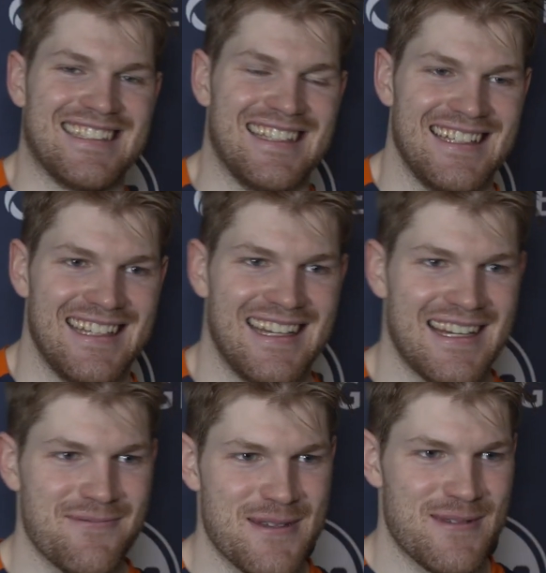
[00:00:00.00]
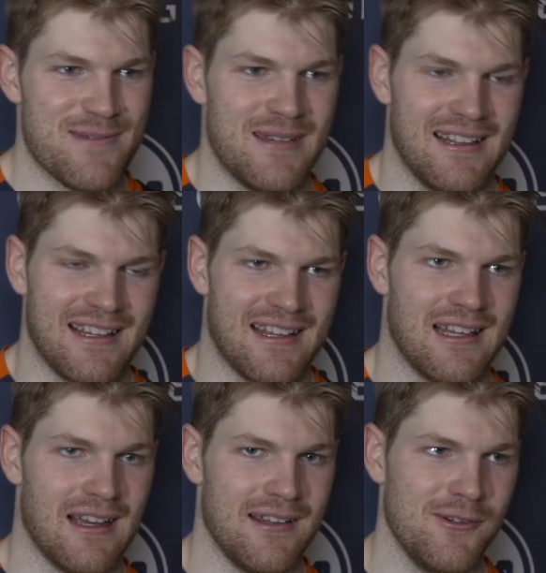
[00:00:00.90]
Yeah, maybe a bit. Like,
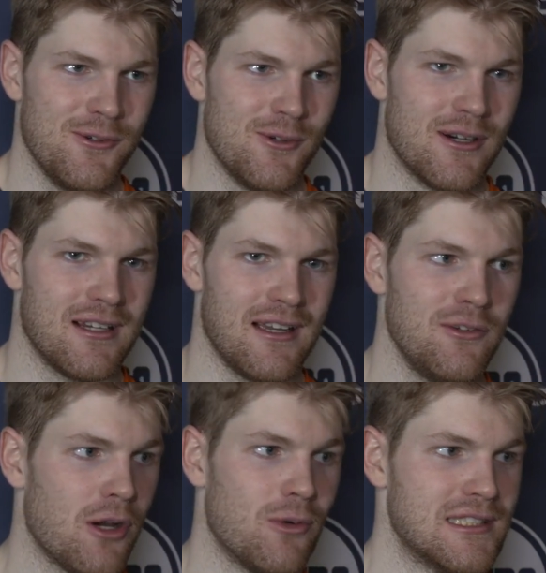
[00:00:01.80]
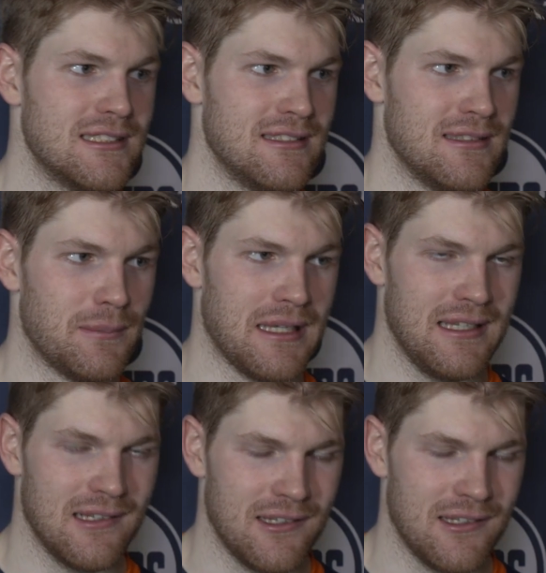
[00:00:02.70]
I knew I wasn't in the paint.